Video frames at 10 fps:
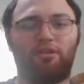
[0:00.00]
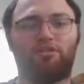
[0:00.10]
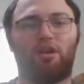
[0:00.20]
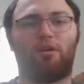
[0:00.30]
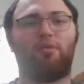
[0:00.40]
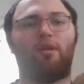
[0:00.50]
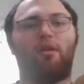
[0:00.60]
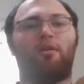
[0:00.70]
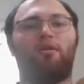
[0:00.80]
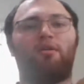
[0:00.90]
So
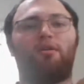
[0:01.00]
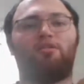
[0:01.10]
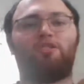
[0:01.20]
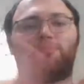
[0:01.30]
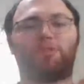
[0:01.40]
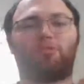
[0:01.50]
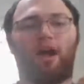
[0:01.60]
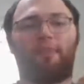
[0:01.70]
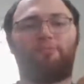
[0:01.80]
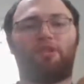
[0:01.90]

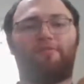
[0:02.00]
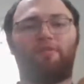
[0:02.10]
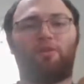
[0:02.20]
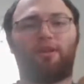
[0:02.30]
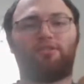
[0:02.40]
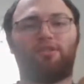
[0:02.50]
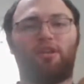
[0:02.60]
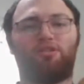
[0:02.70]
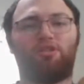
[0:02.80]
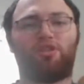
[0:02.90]
subscribe to the Furious
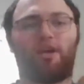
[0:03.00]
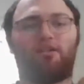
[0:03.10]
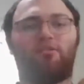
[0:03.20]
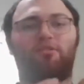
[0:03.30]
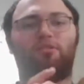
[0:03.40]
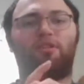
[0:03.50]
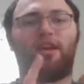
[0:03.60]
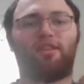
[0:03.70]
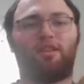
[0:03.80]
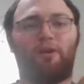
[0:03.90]
Nation channel.
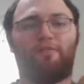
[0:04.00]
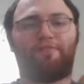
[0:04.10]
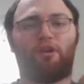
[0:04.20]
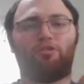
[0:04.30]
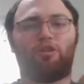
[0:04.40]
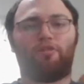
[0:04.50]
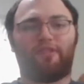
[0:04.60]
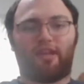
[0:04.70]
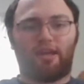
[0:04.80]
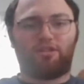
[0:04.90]
Hit the bell for all
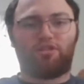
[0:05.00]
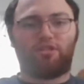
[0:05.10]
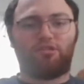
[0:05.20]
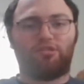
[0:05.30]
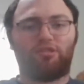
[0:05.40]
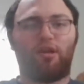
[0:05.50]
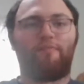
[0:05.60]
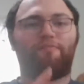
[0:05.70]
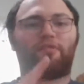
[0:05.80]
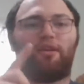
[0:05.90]
notifications.
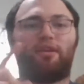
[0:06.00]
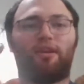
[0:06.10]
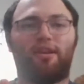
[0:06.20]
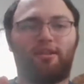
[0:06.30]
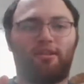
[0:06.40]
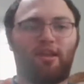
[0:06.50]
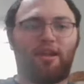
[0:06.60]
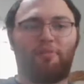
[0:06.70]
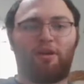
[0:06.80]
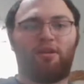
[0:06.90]
And hit the
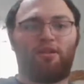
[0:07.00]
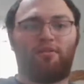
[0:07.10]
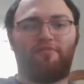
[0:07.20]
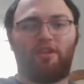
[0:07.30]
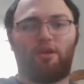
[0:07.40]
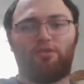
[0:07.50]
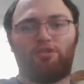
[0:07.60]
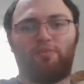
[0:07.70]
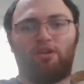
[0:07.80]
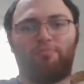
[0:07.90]
like button on the video
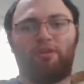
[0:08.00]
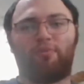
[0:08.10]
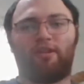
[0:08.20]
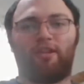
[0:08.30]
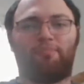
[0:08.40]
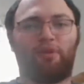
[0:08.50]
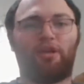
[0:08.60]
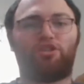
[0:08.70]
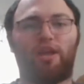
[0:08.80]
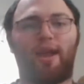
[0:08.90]
as well. It'll be greatly
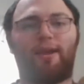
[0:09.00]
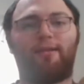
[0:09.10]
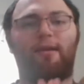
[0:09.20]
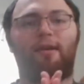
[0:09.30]
appreciated.